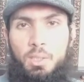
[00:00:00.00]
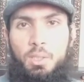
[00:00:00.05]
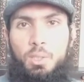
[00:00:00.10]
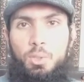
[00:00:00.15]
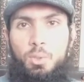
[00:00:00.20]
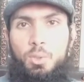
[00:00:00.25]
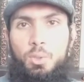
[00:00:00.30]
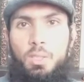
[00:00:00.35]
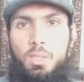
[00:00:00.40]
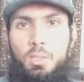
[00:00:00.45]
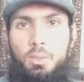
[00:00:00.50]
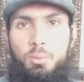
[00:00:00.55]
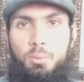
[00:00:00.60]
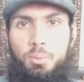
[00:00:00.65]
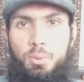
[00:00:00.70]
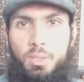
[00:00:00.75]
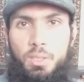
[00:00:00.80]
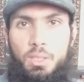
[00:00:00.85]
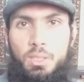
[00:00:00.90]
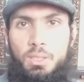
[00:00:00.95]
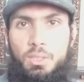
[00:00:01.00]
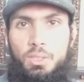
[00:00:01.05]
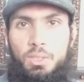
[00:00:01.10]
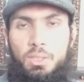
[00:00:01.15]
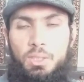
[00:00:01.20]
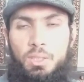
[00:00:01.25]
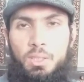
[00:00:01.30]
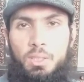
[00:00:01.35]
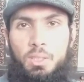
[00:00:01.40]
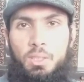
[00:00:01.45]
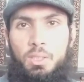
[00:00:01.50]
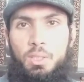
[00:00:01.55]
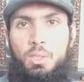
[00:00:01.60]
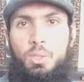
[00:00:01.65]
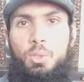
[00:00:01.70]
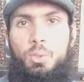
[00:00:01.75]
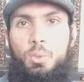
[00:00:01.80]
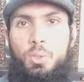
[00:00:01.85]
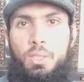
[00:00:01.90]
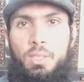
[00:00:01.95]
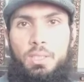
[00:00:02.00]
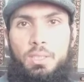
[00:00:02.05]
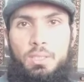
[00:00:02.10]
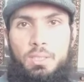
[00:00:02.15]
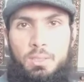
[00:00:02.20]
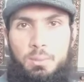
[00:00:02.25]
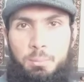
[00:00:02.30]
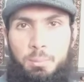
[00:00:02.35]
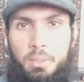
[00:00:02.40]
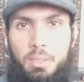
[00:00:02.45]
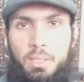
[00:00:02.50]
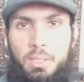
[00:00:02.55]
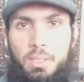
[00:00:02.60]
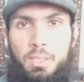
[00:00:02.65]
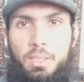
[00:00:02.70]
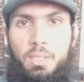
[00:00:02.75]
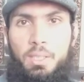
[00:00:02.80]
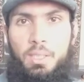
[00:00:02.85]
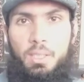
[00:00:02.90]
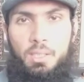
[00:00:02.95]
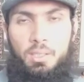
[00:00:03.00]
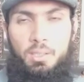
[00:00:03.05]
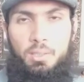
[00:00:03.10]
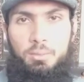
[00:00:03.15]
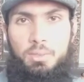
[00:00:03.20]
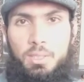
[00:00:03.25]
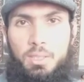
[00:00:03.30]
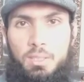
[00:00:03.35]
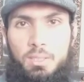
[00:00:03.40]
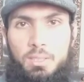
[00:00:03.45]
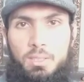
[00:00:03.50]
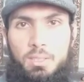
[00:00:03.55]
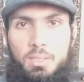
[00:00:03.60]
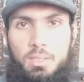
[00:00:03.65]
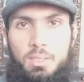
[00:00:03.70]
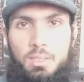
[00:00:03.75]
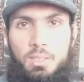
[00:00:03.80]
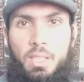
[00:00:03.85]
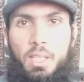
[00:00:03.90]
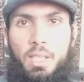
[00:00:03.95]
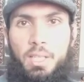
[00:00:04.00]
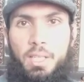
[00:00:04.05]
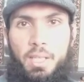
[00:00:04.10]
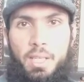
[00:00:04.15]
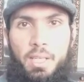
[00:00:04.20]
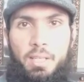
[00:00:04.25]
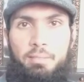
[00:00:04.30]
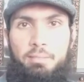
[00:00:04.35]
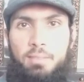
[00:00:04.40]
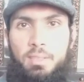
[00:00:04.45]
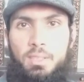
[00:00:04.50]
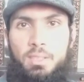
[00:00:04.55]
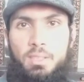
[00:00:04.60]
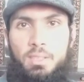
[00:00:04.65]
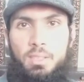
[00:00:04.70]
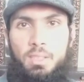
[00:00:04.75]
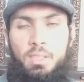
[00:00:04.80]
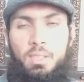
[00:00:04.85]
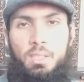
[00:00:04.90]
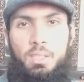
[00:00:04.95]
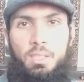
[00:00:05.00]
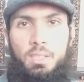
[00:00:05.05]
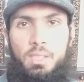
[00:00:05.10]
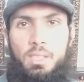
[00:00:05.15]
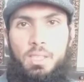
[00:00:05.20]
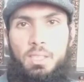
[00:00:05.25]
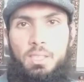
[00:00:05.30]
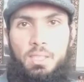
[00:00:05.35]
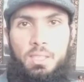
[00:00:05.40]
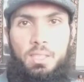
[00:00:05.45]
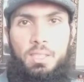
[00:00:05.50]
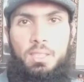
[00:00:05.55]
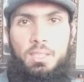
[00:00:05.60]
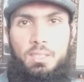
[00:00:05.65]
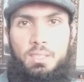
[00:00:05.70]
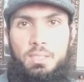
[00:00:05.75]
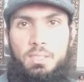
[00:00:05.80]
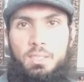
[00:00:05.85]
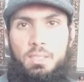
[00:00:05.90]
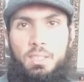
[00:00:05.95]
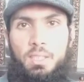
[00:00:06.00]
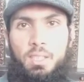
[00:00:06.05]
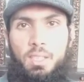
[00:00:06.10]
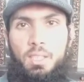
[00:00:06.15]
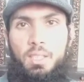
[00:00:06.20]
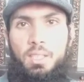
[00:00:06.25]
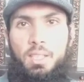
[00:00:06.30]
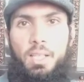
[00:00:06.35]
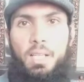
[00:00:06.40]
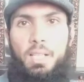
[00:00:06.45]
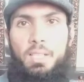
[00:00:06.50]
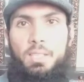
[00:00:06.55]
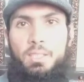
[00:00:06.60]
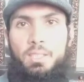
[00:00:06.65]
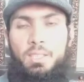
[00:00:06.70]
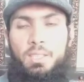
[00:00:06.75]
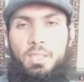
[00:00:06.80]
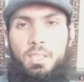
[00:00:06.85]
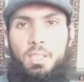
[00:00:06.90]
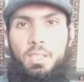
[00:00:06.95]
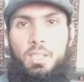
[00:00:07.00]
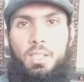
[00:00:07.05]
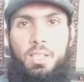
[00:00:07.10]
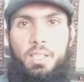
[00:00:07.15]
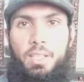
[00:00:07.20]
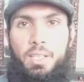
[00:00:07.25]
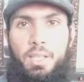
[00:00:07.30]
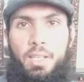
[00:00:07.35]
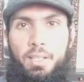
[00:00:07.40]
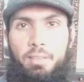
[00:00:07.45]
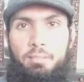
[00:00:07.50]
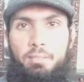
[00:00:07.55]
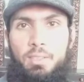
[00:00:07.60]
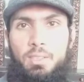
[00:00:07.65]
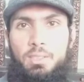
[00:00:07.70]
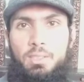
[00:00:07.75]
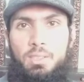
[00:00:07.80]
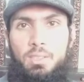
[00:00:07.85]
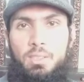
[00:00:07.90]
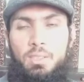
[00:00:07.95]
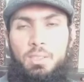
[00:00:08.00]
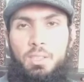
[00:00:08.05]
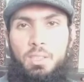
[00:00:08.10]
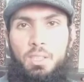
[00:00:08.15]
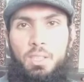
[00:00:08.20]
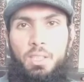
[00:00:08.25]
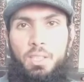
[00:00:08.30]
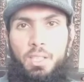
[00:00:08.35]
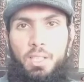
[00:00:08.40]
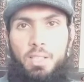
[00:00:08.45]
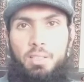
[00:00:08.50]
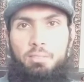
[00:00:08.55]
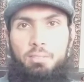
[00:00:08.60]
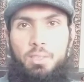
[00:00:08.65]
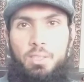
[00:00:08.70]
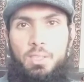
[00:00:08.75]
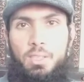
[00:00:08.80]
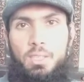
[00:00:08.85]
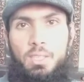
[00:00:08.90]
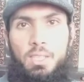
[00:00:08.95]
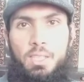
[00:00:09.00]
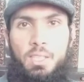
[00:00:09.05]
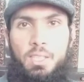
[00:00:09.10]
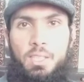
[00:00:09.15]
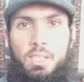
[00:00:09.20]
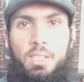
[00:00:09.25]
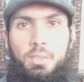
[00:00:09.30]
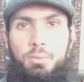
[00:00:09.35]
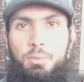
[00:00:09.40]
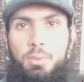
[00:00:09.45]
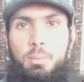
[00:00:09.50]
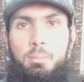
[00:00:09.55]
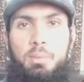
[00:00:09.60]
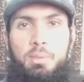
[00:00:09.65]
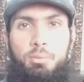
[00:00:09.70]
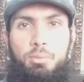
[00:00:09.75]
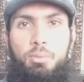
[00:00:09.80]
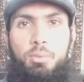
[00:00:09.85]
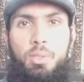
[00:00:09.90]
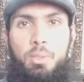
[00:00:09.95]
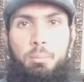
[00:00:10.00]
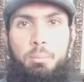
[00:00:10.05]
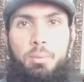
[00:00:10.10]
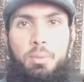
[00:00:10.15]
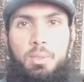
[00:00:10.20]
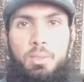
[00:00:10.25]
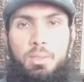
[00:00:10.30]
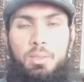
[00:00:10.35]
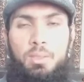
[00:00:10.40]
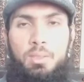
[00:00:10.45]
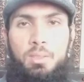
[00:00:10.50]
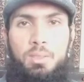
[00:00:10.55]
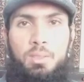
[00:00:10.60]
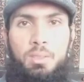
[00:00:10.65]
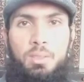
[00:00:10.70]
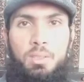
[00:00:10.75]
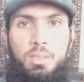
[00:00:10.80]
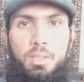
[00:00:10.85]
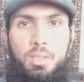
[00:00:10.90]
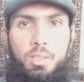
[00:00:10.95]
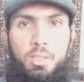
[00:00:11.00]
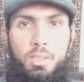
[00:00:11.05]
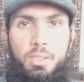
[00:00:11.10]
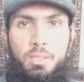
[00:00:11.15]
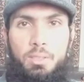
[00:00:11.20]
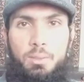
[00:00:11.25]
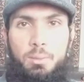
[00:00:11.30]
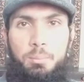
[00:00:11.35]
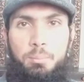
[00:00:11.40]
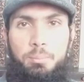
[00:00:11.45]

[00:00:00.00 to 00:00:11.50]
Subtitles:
you didn't finish, you can speak in negative sentences. I haven't done this, done that. I haven't, and then third form of verb. Alright?